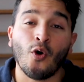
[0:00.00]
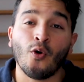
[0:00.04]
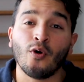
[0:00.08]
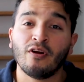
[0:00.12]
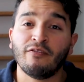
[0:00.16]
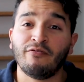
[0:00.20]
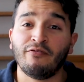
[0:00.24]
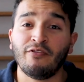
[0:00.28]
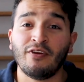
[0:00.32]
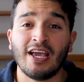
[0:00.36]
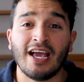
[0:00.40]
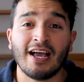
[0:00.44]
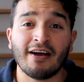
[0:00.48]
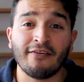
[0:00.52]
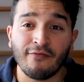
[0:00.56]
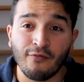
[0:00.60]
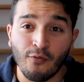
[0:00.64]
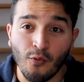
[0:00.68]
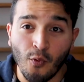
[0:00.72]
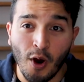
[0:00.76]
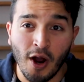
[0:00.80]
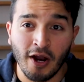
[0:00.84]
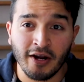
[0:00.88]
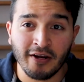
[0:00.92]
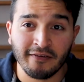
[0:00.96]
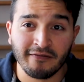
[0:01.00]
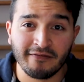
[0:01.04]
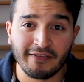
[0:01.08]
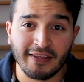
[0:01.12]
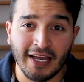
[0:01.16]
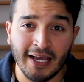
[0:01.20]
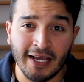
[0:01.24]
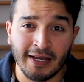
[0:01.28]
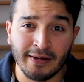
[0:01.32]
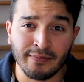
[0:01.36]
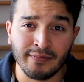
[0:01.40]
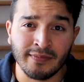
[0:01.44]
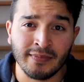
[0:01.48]
Or if you have one of
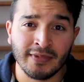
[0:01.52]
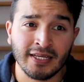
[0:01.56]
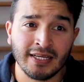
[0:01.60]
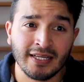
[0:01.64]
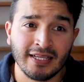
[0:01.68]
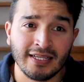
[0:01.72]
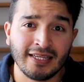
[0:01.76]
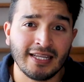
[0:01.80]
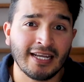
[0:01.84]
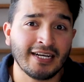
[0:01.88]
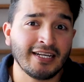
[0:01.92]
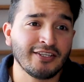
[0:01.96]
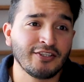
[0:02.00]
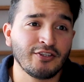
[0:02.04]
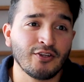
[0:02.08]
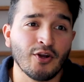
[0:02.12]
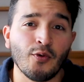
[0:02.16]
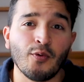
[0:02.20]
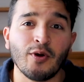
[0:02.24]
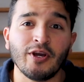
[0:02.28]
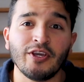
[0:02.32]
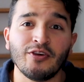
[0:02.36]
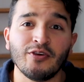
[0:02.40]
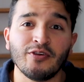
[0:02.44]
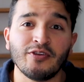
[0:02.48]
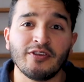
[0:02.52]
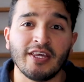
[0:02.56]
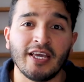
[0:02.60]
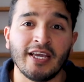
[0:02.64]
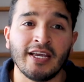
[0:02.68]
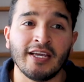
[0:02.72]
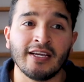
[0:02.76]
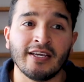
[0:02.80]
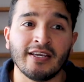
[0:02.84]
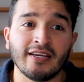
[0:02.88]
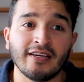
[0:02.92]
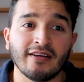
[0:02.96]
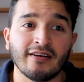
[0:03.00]
them, let us know what you
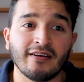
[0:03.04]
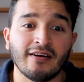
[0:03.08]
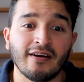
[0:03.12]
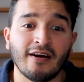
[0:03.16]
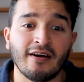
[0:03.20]
think